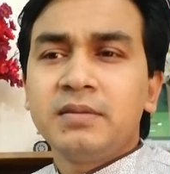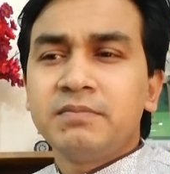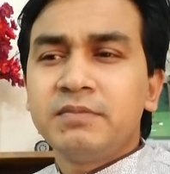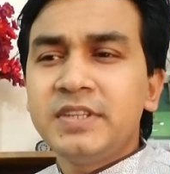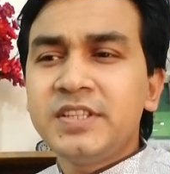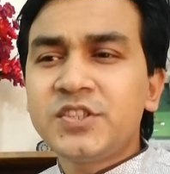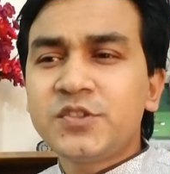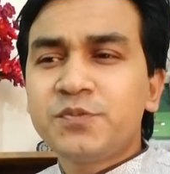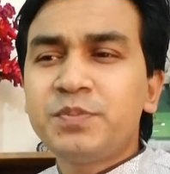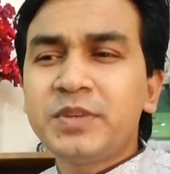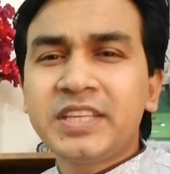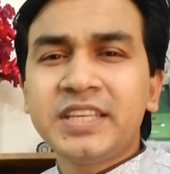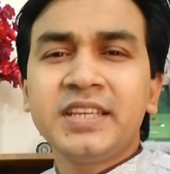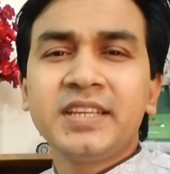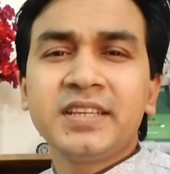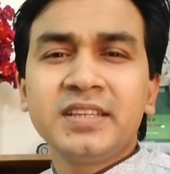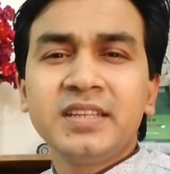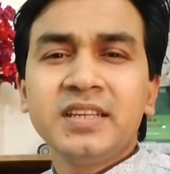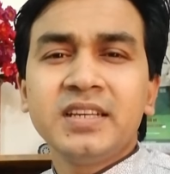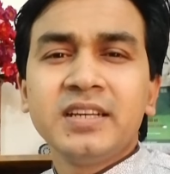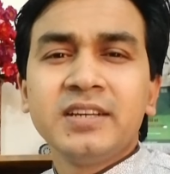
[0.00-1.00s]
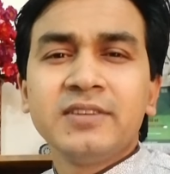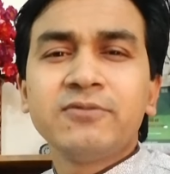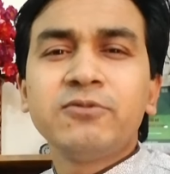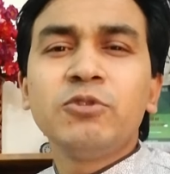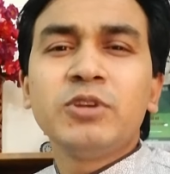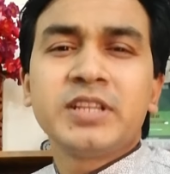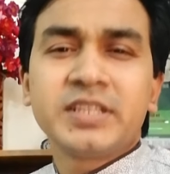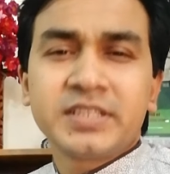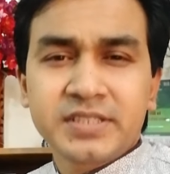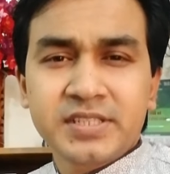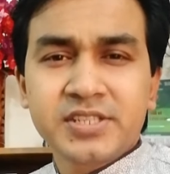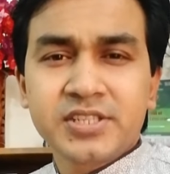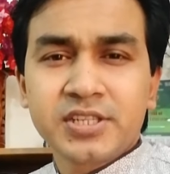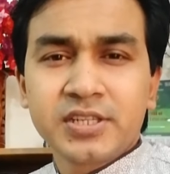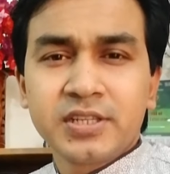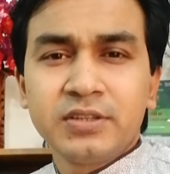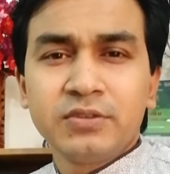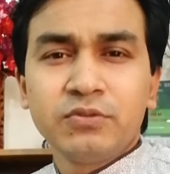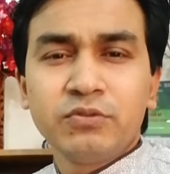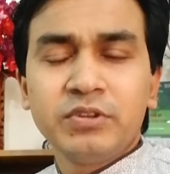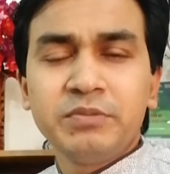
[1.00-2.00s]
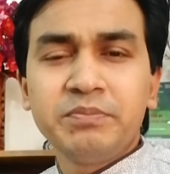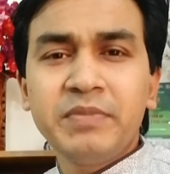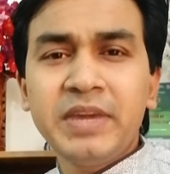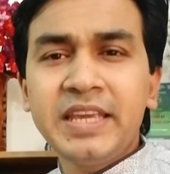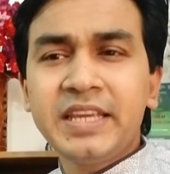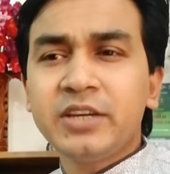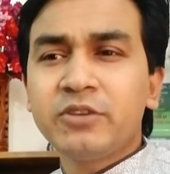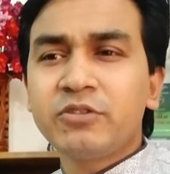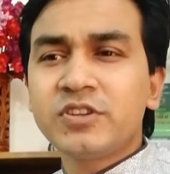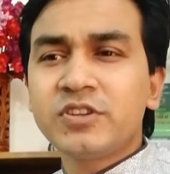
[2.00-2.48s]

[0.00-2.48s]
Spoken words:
speaking fluent. We make our